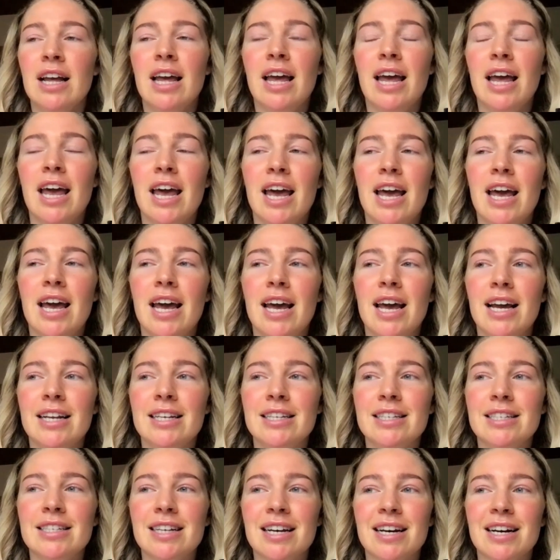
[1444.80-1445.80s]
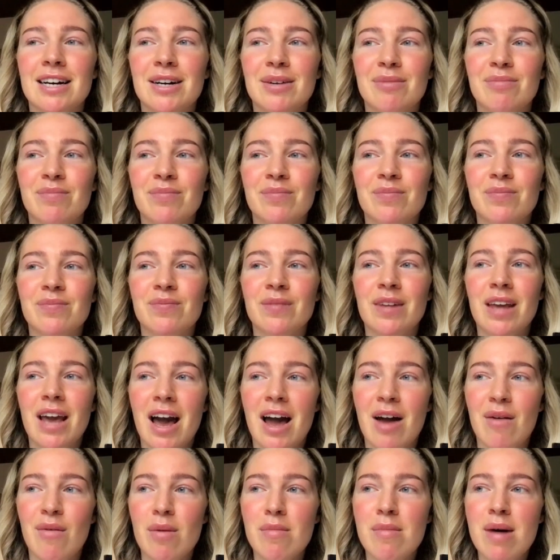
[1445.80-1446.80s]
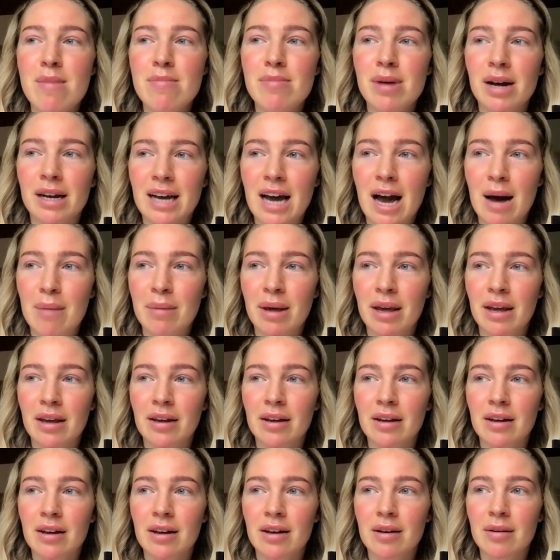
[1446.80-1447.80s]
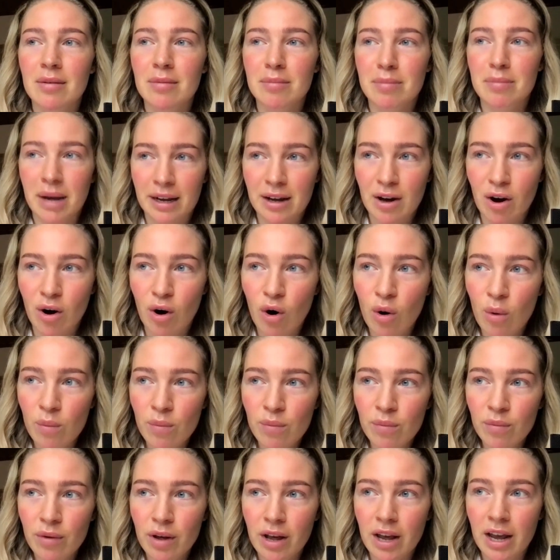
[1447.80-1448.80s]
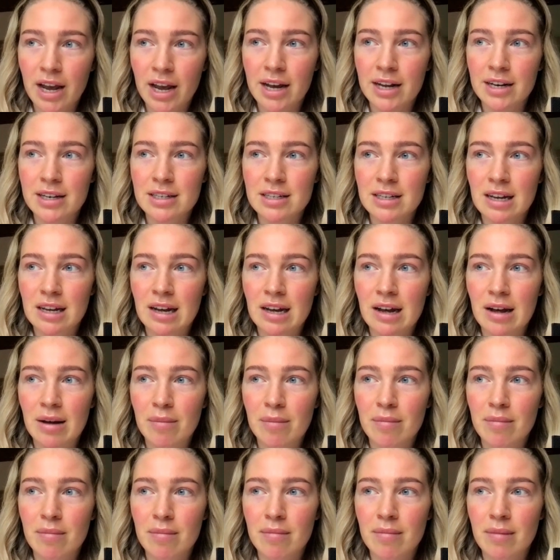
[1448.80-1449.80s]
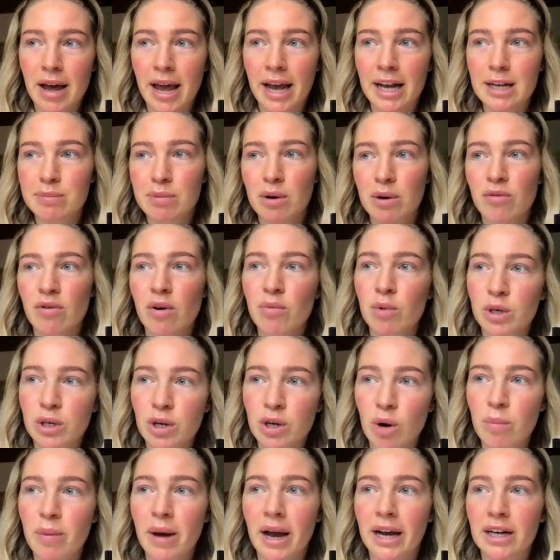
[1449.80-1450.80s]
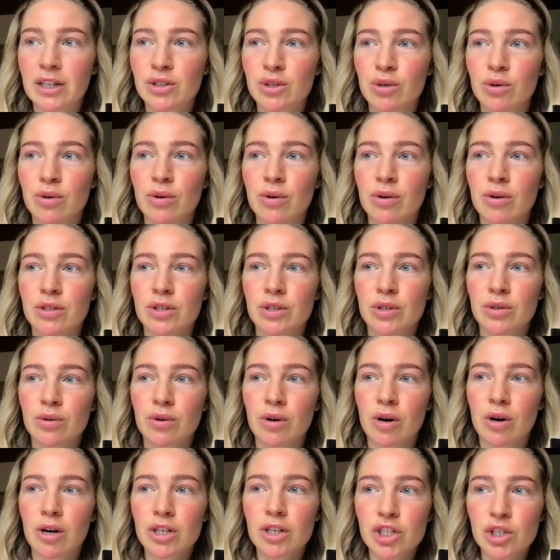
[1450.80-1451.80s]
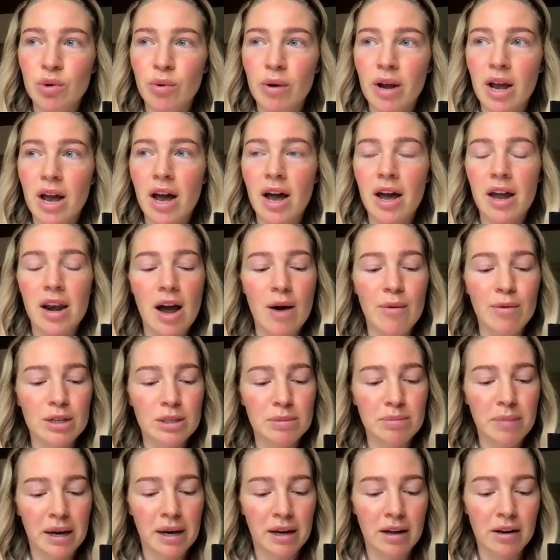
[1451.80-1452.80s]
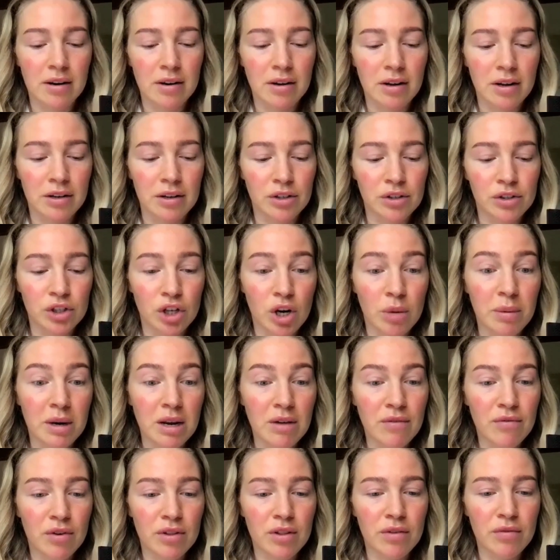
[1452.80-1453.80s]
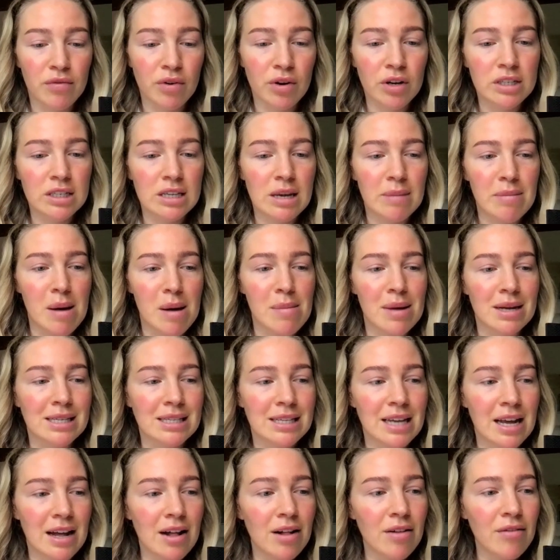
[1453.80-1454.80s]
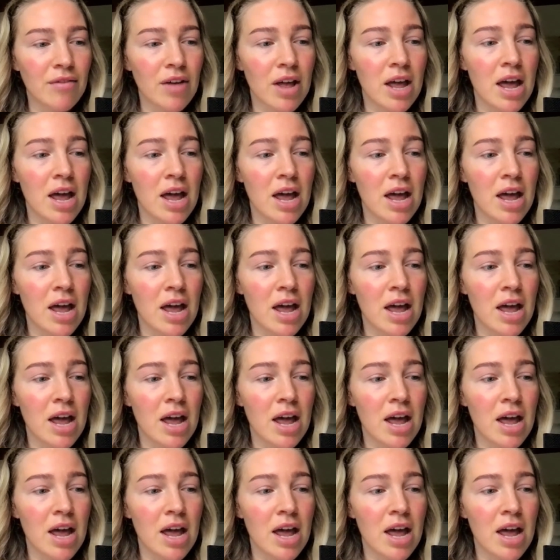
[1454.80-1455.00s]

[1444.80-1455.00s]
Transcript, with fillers: And um, yeah, I remember coming back home, and um, my ex-boyfriend would go back to to Austria, and I was back in, in Germany for the first time by myself.